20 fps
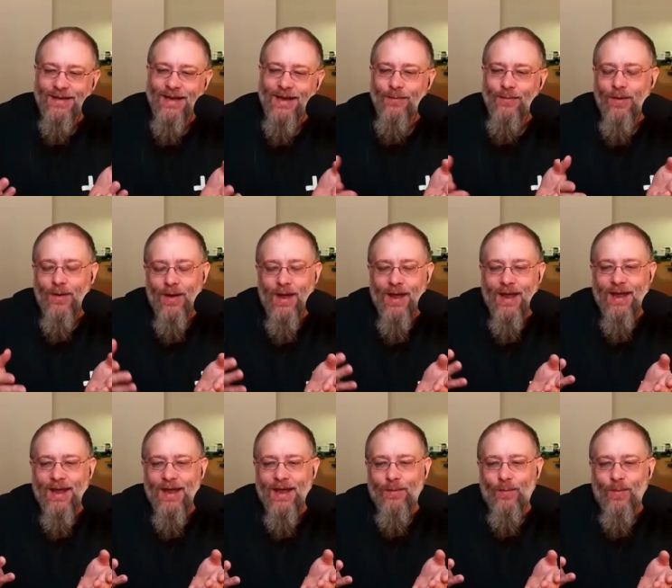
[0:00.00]
Now,
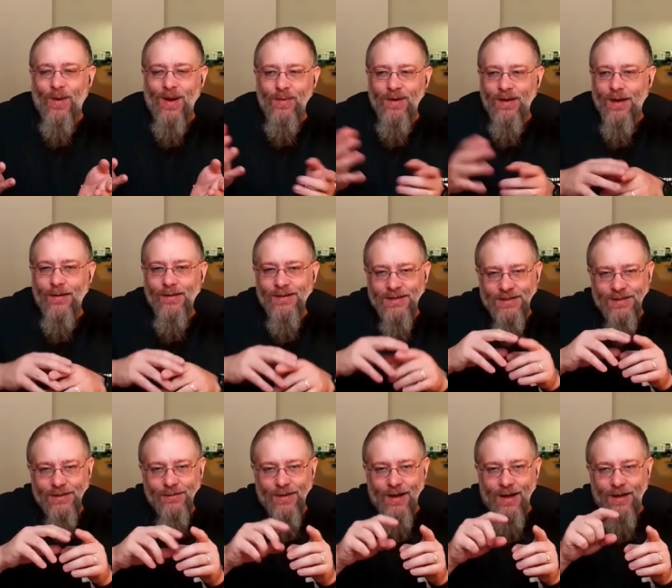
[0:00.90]
when we're going
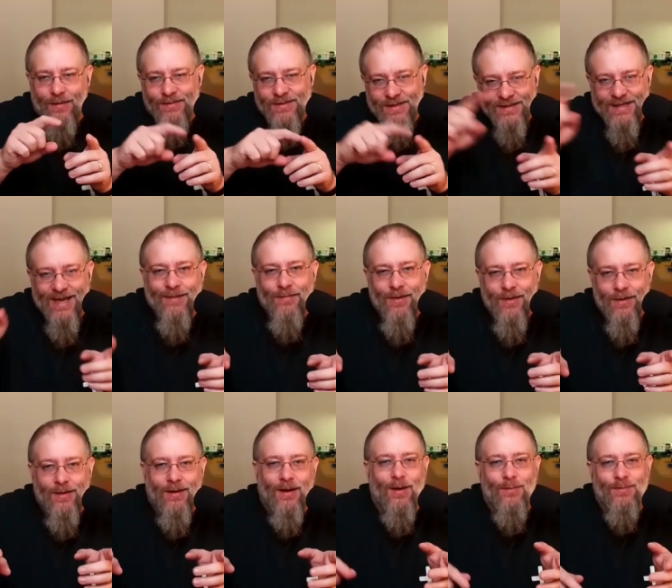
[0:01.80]
to
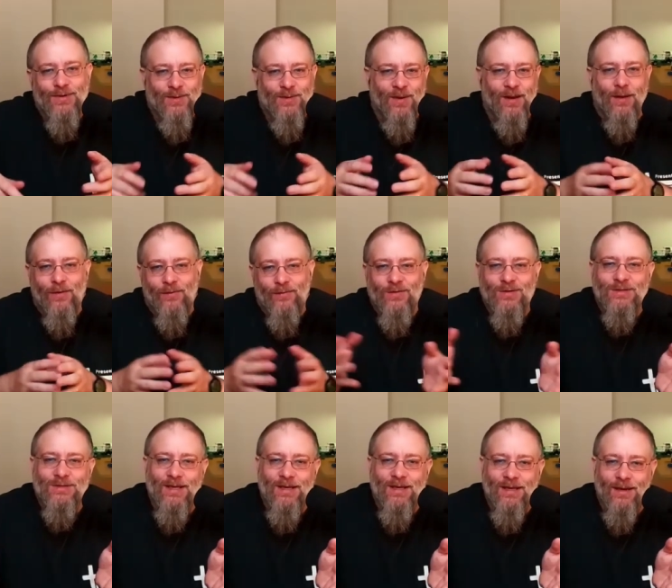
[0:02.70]
Denmark, obviously we're going
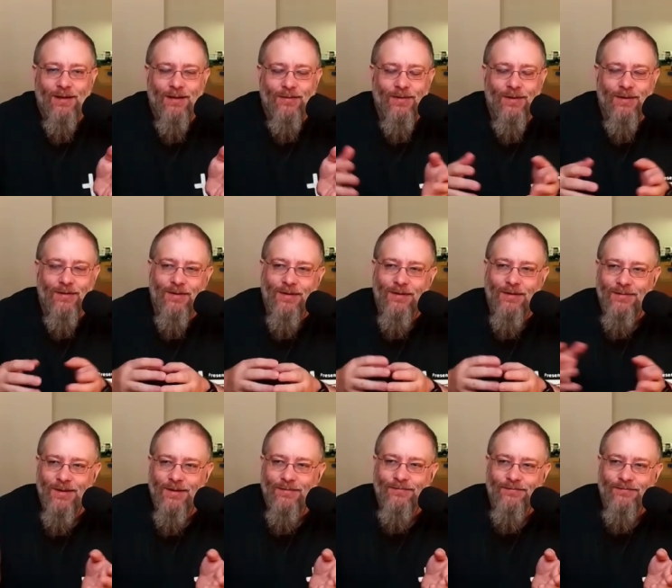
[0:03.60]
across
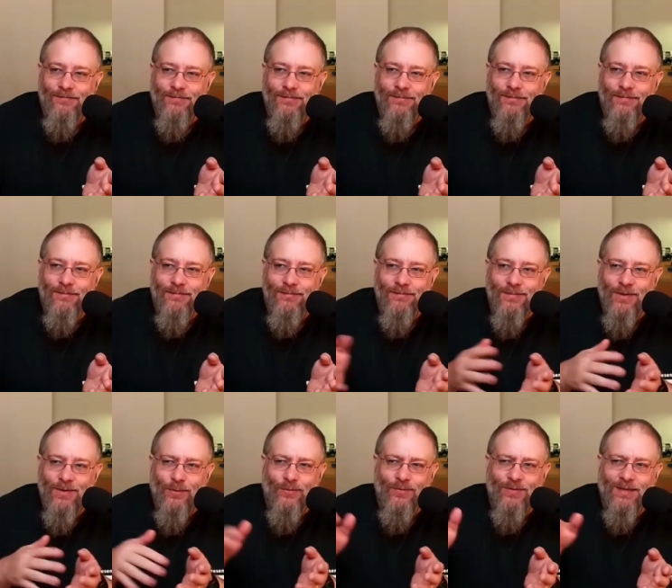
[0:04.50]
the
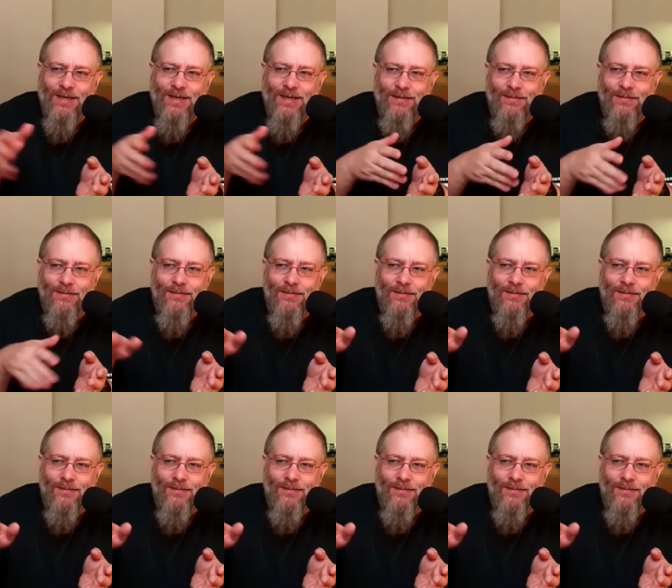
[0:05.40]
North Sea.